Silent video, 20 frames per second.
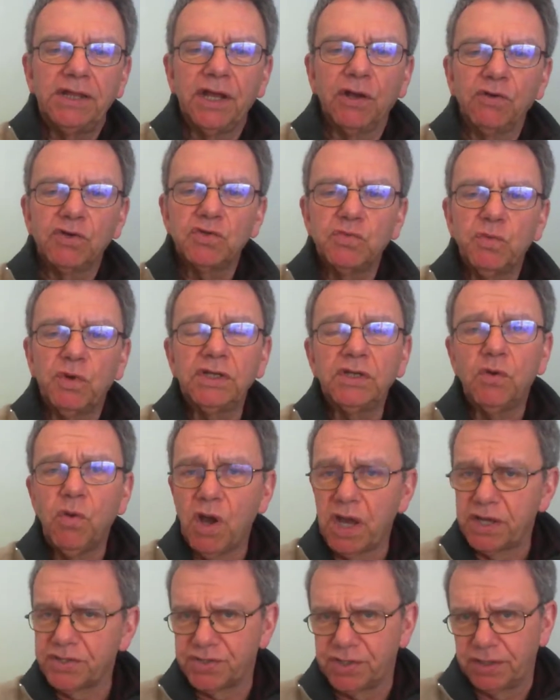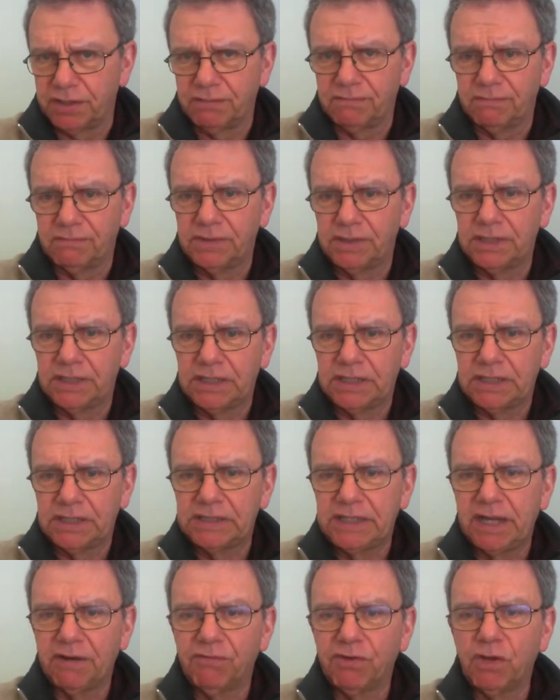There was one question
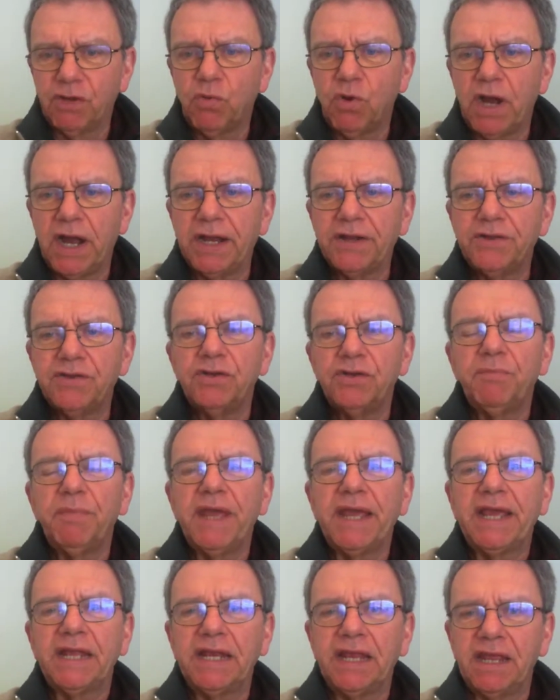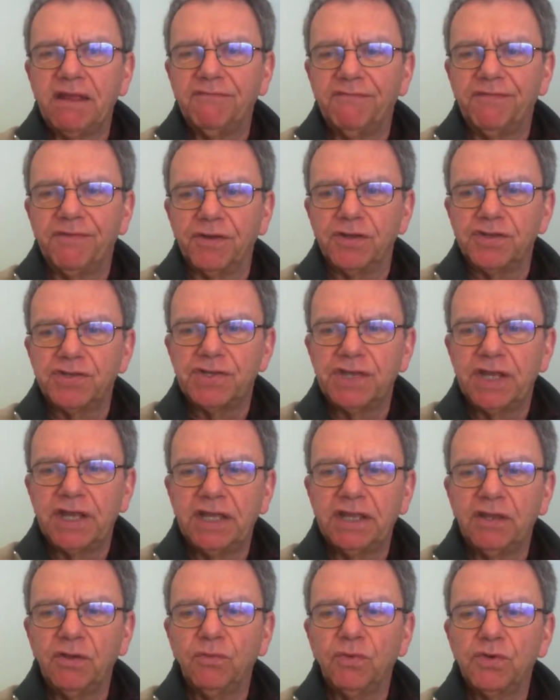that required you to make an inference,
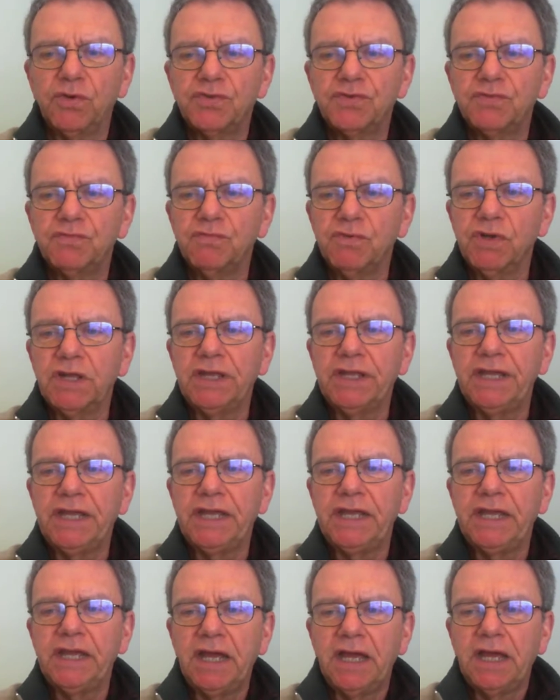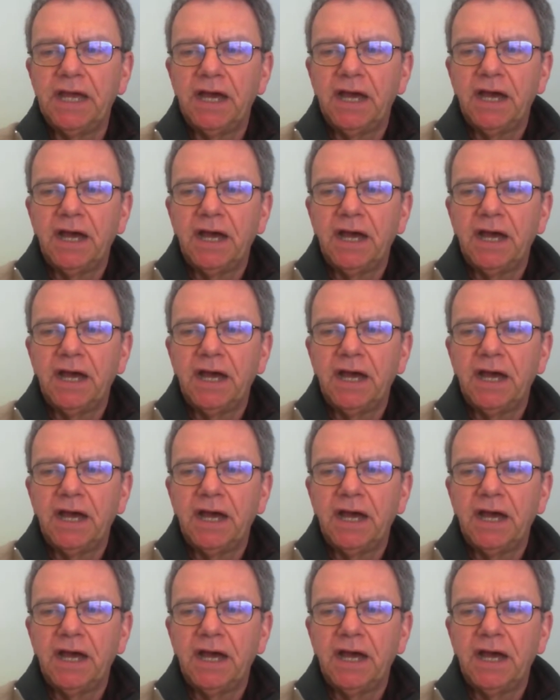and there was really